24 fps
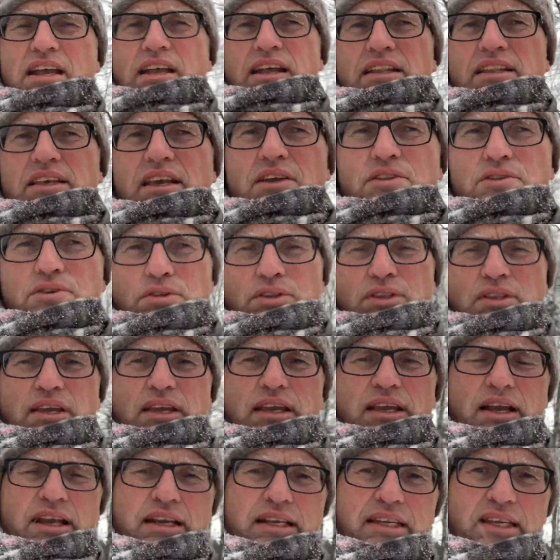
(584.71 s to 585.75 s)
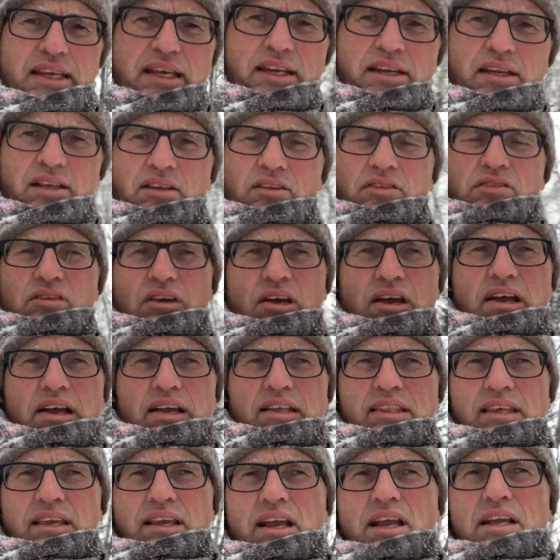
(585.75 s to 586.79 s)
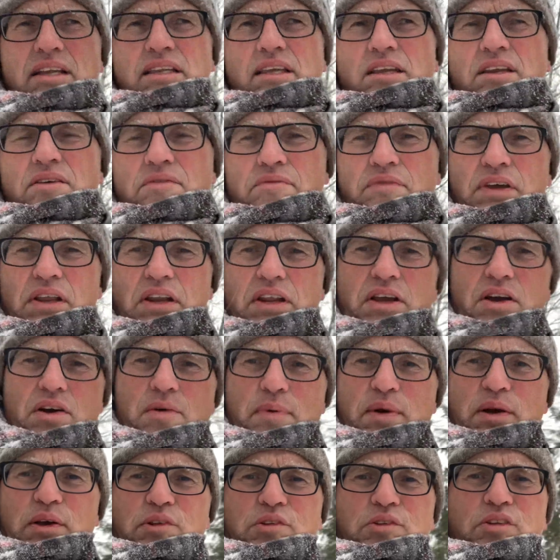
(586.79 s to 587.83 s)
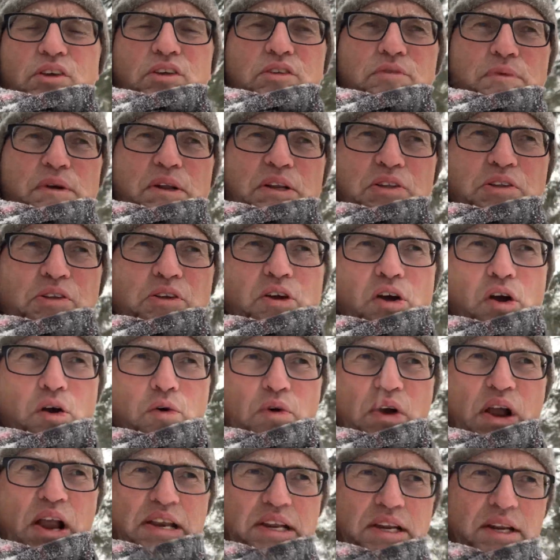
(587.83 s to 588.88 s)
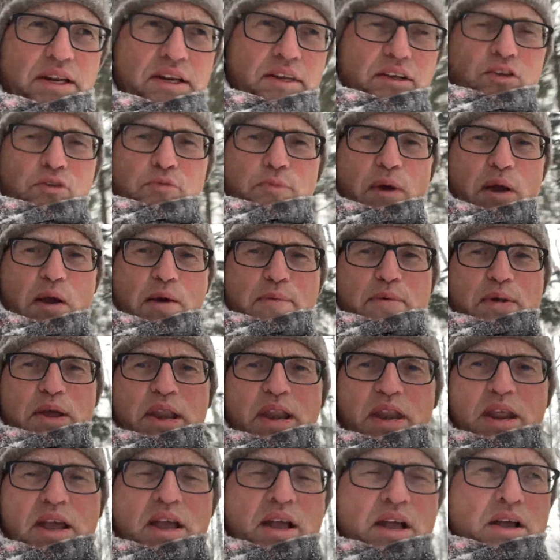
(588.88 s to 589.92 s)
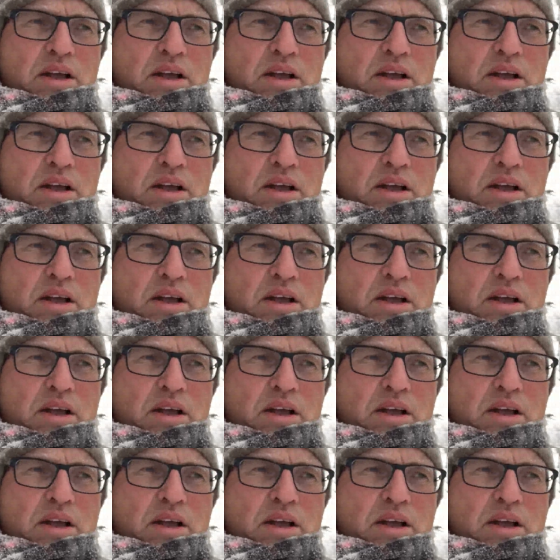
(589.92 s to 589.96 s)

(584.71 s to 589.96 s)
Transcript: And the other thing I did is, uh, I think I did a video about six months ago where I did an experiment.